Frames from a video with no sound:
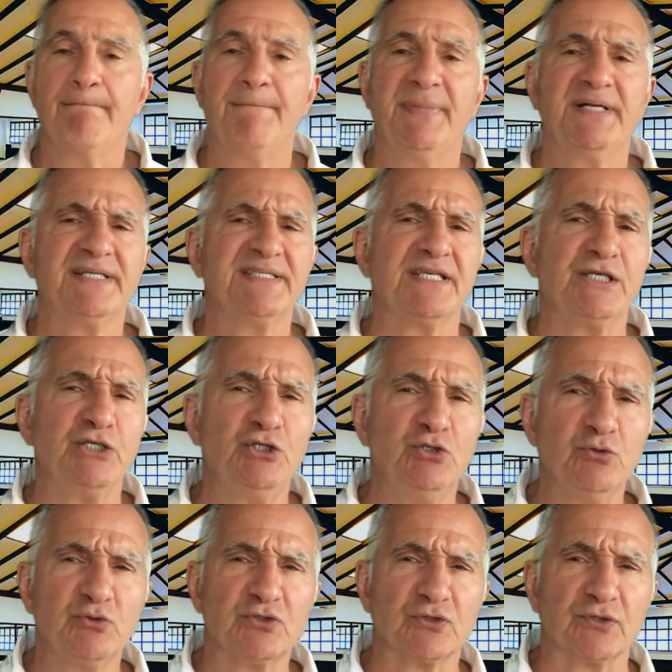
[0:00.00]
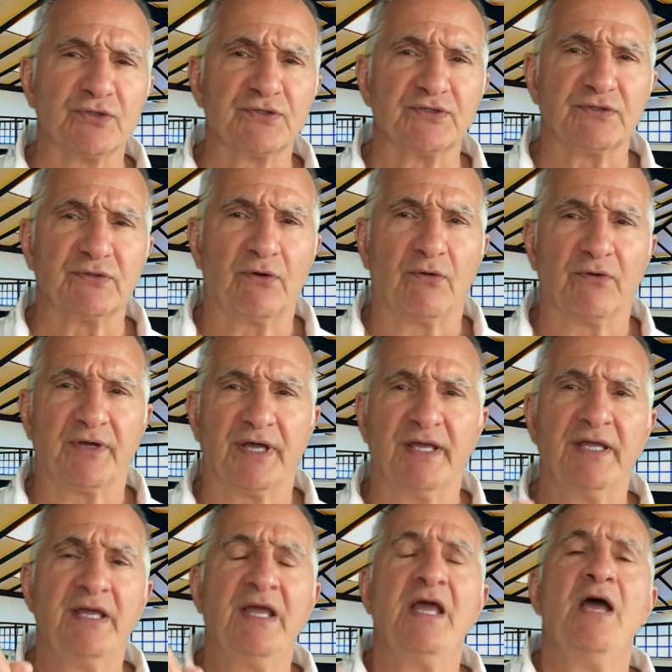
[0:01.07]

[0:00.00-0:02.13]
But is it useless, okay?